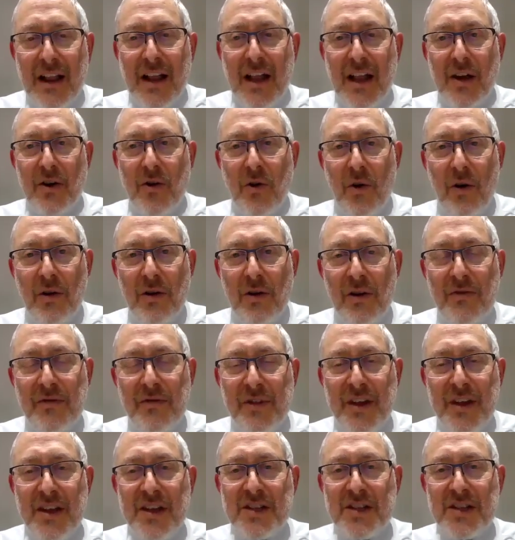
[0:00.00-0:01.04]
in all of
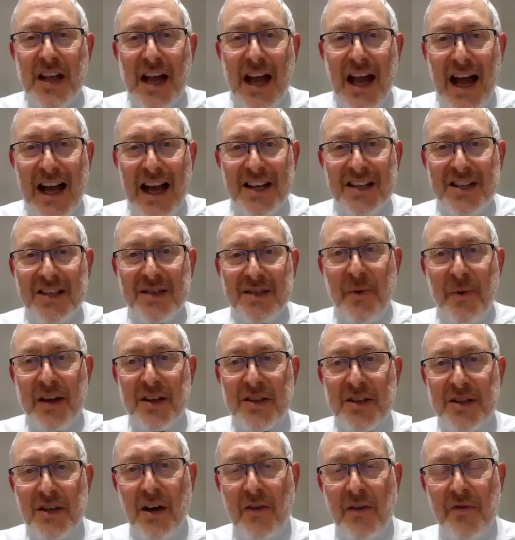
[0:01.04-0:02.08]
these
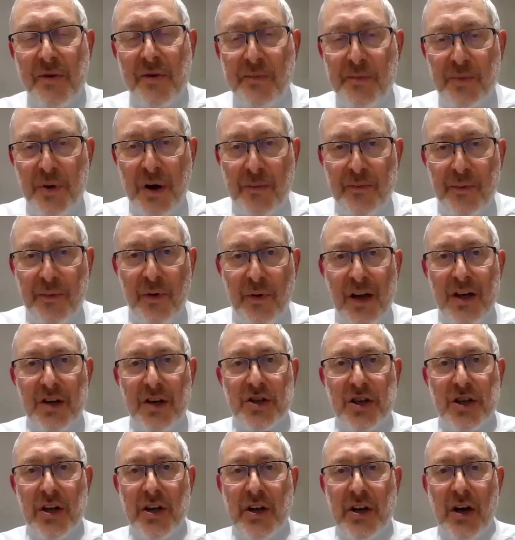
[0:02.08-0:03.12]
aspects of the
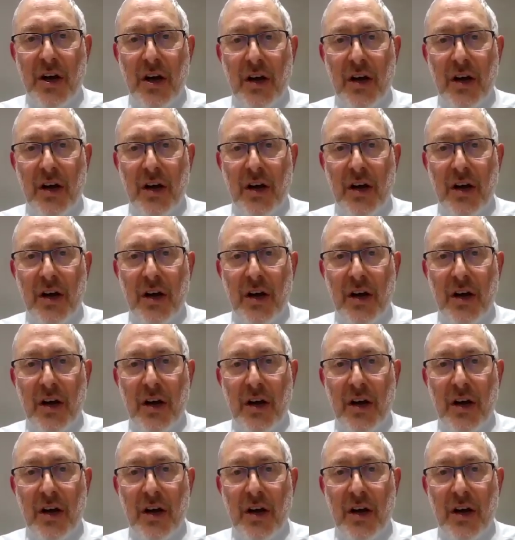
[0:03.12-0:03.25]
preparation